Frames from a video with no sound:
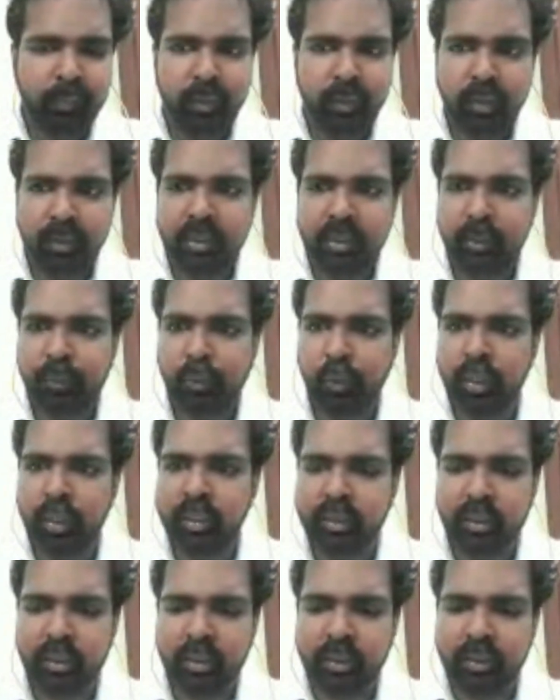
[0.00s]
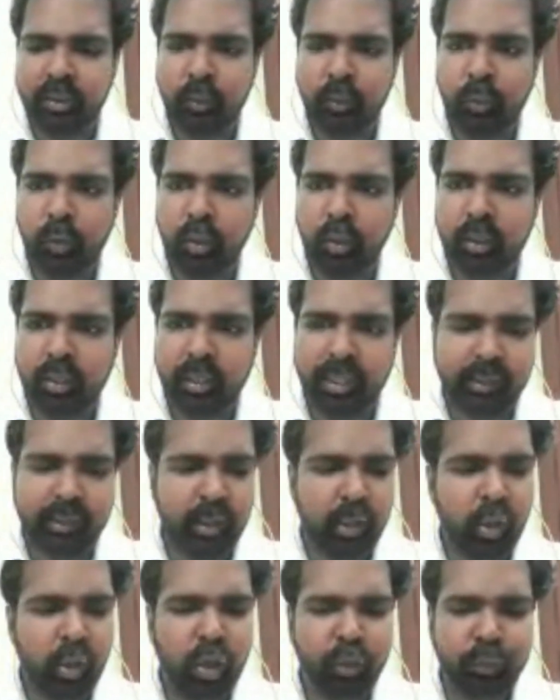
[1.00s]
say for instance a work like the
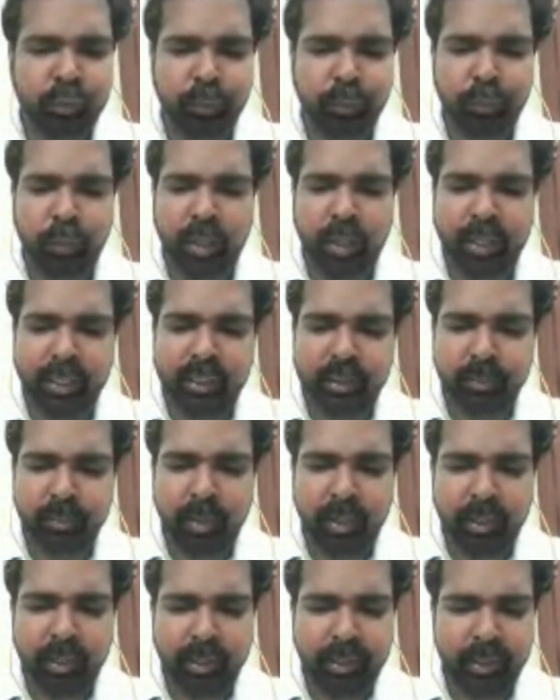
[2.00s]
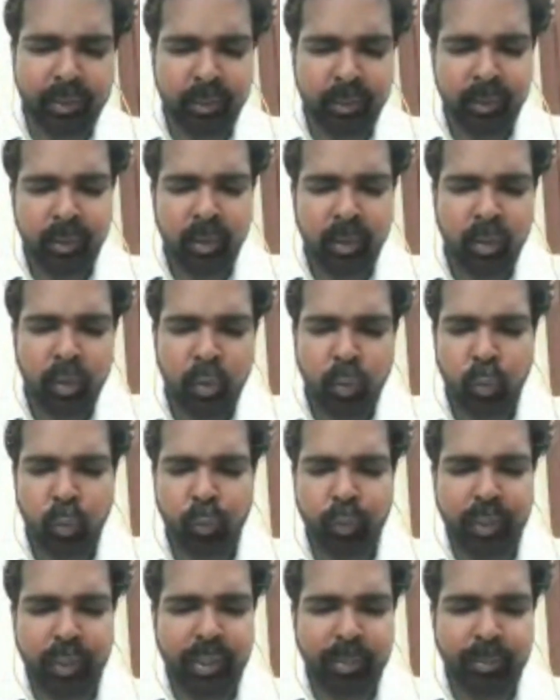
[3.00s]
lord of the flies by
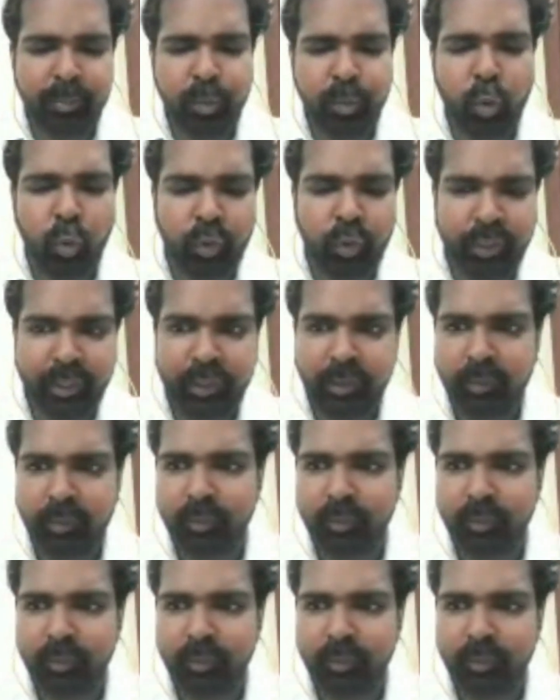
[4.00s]
william golding